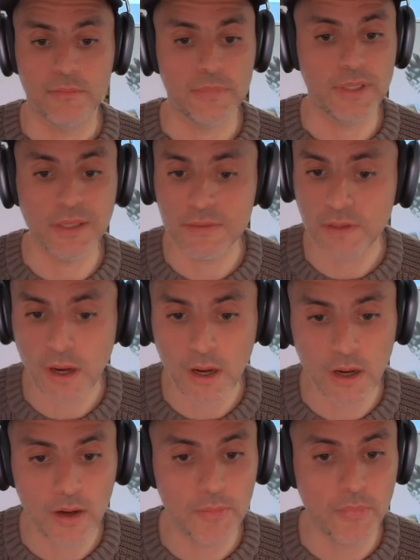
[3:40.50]

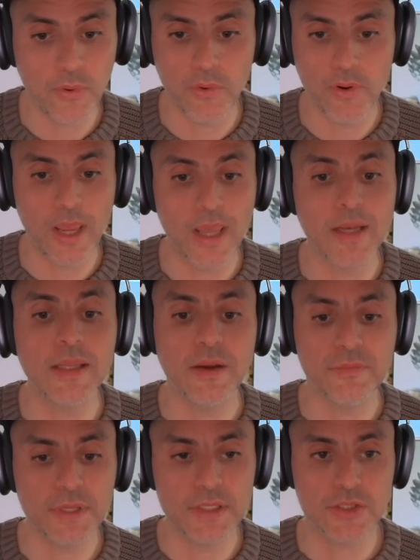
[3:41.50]
GitHub, or any
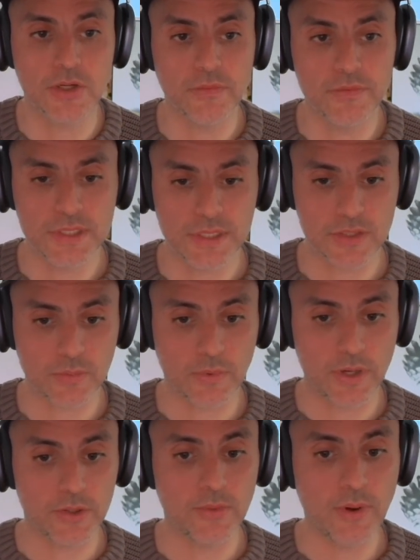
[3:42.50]
of these services
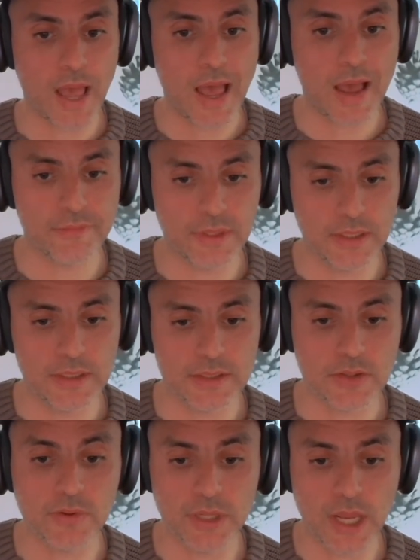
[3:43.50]
where you have
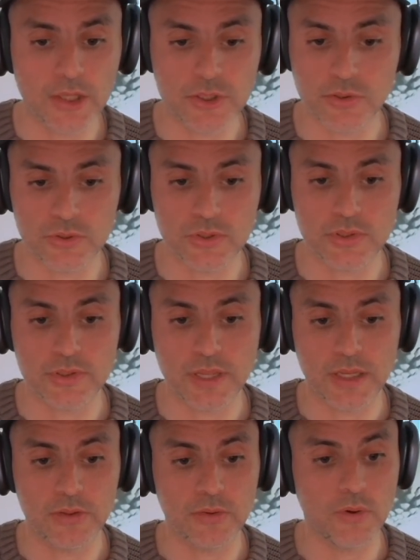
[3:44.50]
these credentials
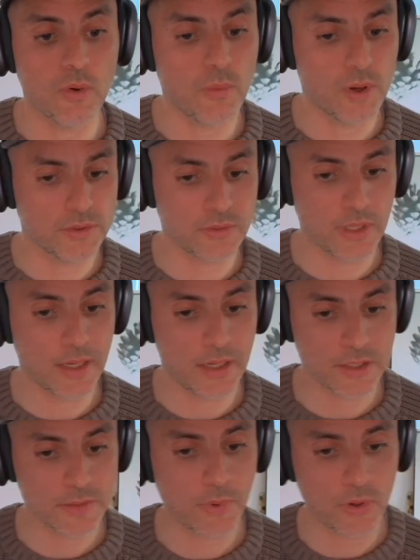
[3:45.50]
that you don't want to get
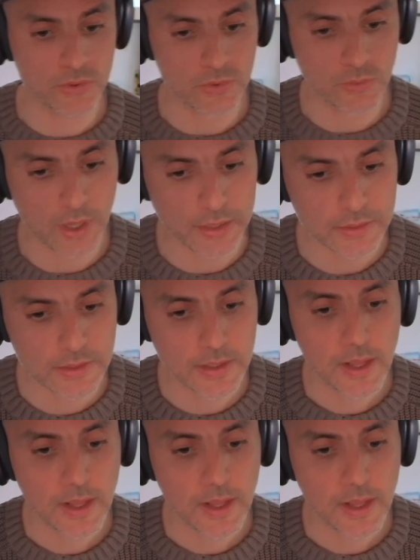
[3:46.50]
exposed, right?